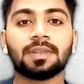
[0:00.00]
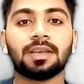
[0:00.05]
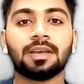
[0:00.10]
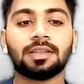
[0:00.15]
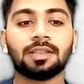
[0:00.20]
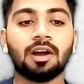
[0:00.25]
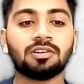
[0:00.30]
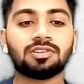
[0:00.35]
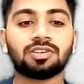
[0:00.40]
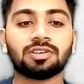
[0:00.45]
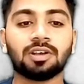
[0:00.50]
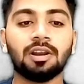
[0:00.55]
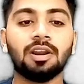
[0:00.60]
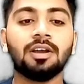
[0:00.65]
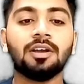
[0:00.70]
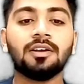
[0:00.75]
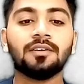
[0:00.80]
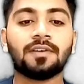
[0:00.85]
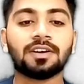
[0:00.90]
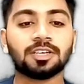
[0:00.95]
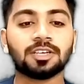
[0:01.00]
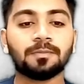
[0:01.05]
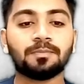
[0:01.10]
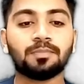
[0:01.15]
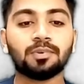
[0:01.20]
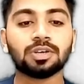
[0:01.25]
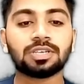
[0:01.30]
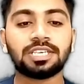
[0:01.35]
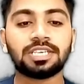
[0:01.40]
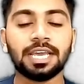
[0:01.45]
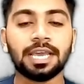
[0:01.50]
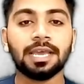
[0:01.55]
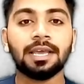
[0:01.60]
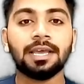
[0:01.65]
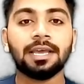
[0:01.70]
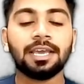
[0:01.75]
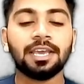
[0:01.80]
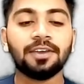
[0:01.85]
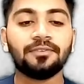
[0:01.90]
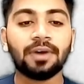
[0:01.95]
Not so. For suppose see,
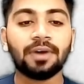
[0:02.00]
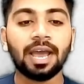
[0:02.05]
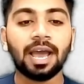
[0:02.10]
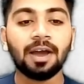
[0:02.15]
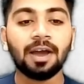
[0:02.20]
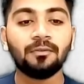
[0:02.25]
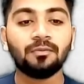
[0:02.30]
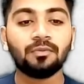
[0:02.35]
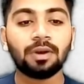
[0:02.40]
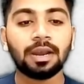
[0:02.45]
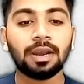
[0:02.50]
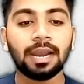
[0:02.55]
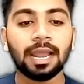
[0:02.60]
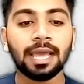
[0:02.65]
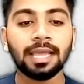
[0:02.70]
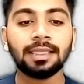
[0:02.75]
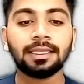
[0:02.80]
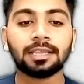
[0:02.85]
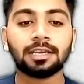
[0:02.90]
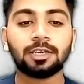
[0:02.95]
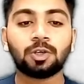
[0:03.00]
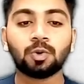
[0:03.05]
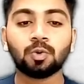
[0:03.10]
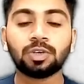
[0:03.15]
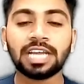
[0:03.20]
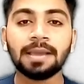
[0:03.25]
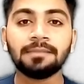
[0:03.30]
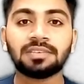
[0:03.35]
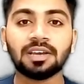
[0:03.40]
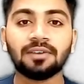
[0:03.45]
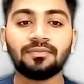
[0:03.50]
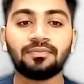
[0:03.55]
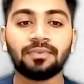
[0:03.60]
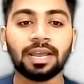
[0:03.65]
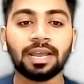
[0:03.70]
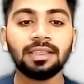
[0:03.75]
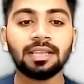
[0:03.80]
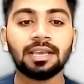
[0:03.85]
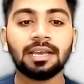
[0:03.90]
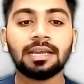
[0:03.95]
if I have length 2 times of
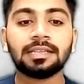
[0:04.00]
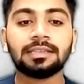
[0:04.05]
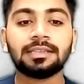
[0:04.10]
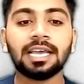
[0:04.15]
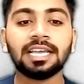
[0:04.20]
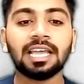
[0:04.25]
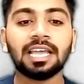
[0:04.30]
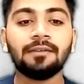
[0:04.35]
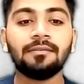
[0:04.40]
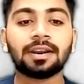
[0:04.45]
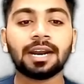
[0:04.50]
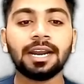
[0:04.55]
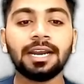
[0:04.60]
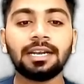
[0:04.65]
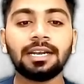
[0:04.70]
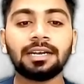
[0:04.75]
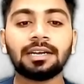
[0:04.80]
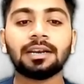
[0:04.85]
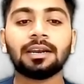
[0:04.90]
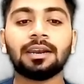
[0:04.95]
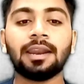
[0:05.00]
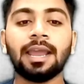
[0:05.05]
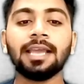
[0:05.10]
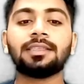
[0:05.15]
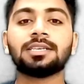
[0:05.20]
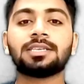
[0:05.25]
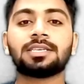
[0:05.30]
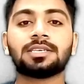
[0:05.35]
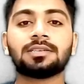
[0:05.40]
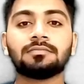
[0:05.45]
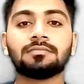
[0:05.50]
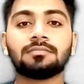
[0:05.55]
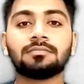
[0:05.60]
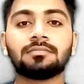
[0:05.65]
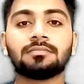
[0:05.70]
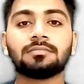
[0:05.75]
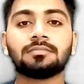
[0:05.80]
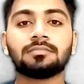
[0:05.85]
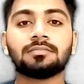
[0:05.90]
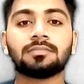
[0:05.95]
length, then I will write like this.
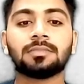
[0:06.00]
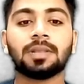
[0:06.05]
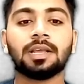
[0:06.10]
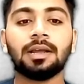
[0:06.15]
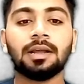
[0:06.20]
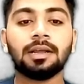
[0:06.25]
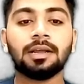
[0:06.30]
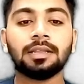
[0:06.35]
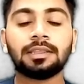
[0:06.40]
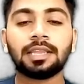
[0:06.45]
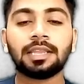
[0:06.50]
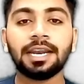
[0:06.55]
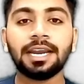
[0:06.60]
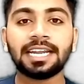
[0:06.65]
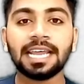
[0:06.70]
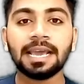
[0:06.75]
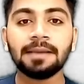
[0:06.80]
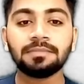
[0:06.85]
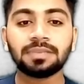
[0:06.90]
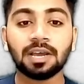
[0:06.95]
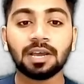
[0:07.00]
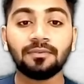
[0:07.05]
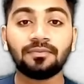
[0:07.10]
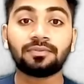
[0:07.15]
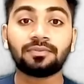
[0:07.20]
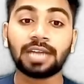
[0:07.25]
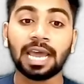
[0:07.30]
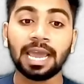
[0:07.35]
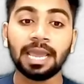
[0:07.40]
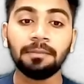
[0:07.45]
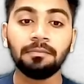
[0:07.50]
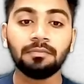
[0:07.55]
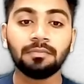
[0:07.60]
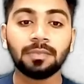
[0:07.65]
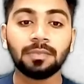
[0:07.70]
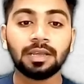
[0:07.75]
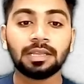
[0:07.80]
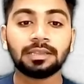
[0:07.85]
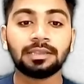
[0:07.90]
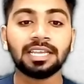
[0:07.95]
3 times of
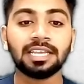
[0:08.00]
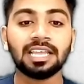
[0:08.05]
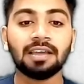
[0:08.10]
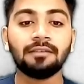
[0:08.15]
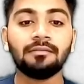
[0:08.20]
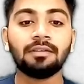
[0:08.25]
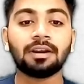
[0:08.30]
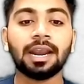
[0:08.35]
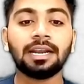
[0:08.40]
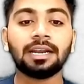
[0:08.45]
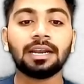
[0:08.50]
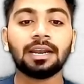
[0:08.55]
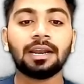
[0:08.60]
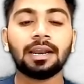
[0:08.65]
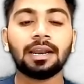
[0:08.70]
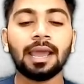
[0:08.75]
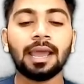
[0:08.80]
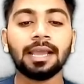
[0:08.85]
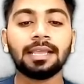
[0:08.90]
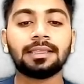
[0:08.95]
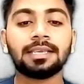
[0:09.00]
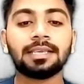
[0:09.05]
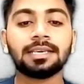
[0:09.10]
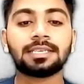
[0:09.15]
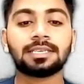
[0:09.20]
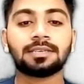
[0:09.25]
time, then I will write like this.